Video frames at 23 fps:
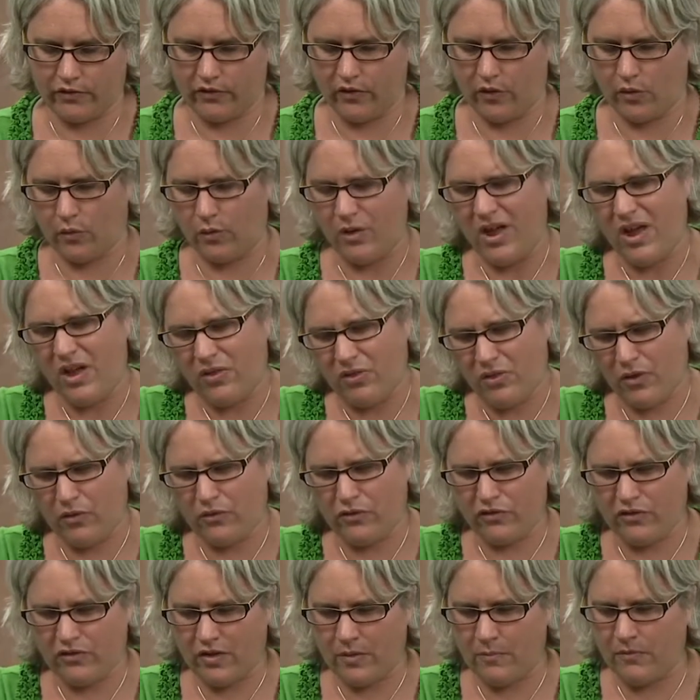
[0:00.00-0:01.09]
So
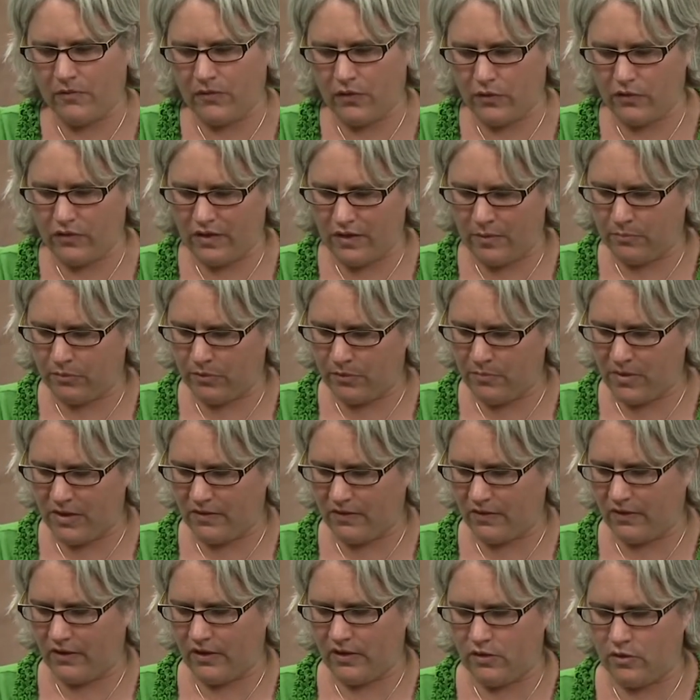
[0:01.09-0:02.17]
those are some of those
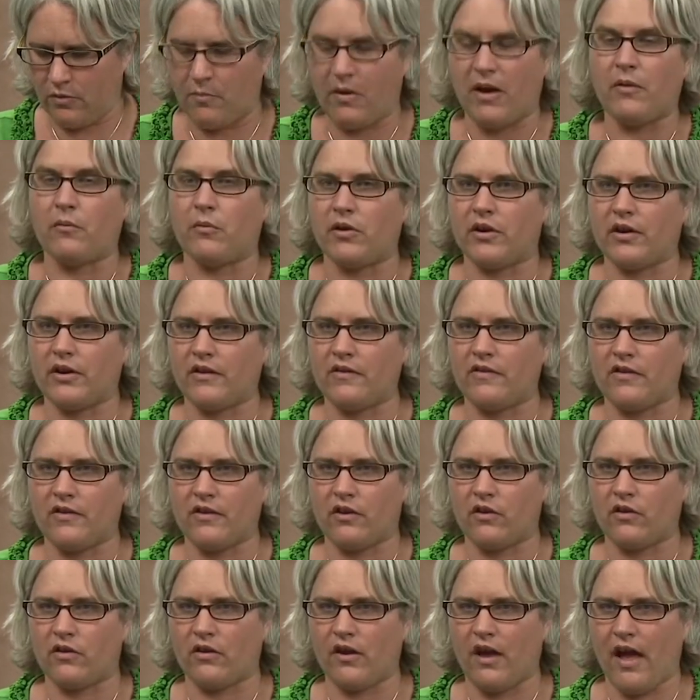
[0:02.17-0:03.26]
implements that you might want to
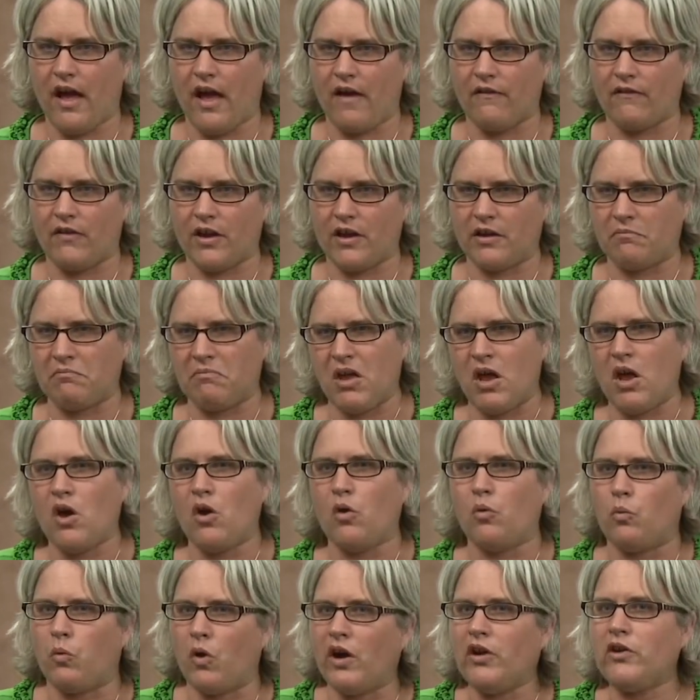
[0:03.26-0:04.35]
consider having.
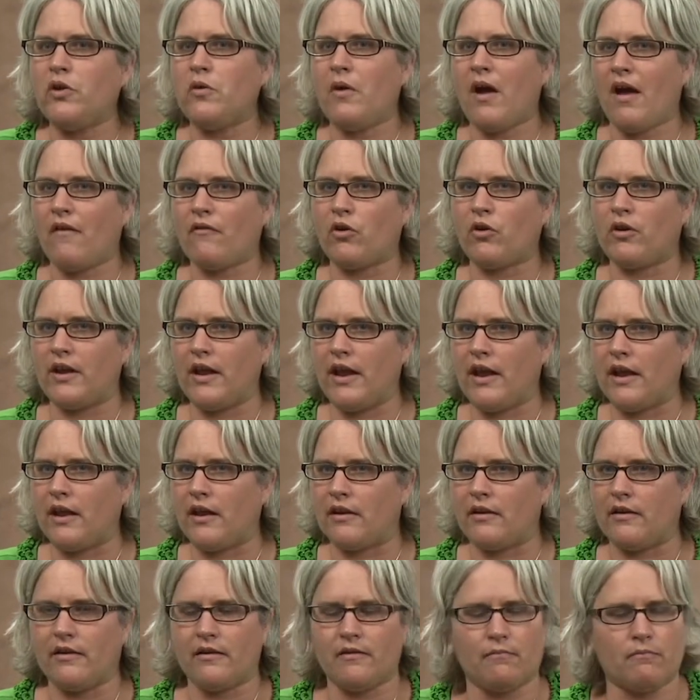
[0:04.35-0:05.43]
What you have on
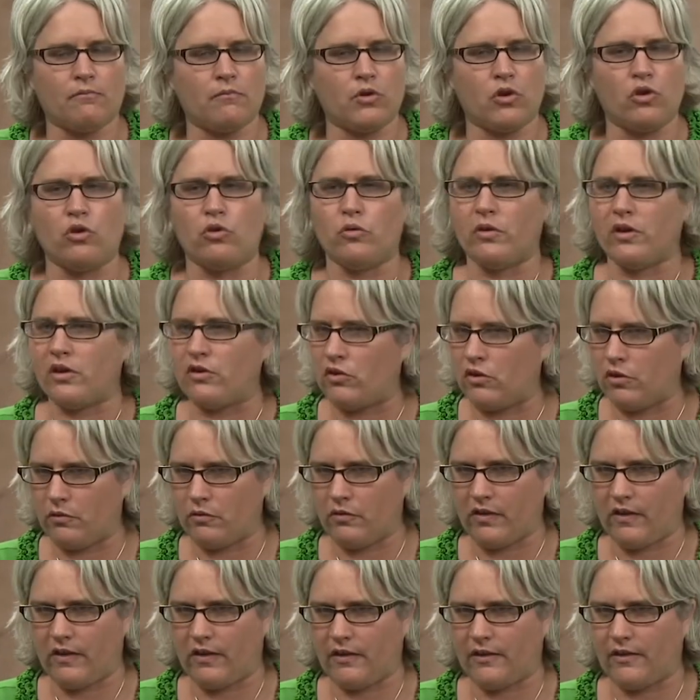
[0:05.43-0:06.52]
hand, you can
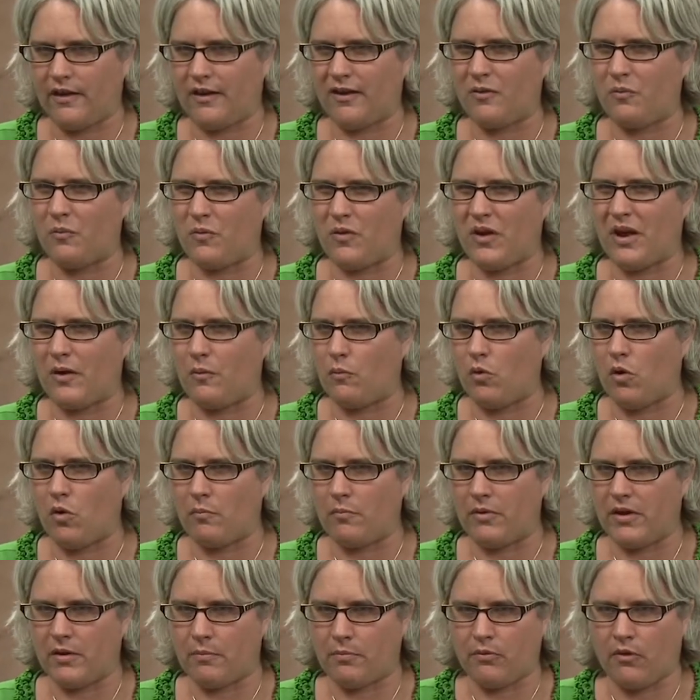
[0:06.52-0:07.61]
use it. It, it
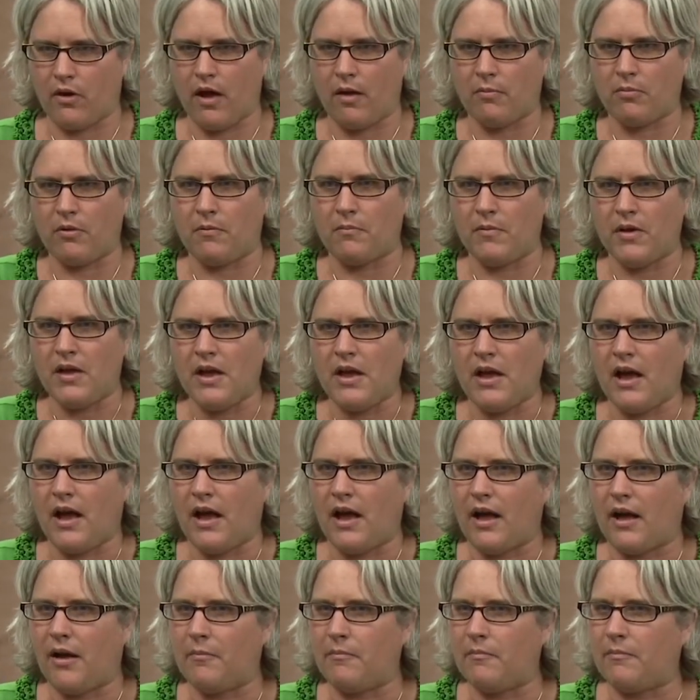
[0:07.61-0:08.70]
won't be a problem,
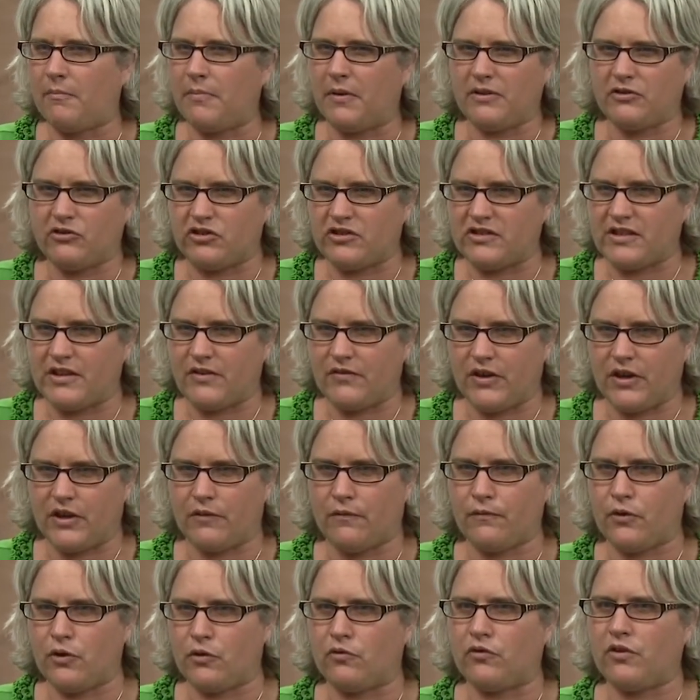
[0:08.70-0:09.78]
um, but just giving
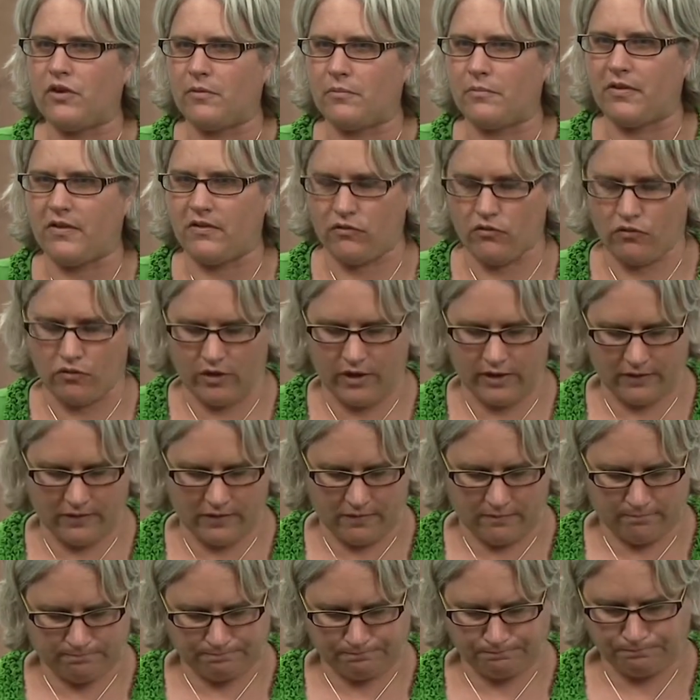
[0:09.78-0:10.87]
a few tips and tricks.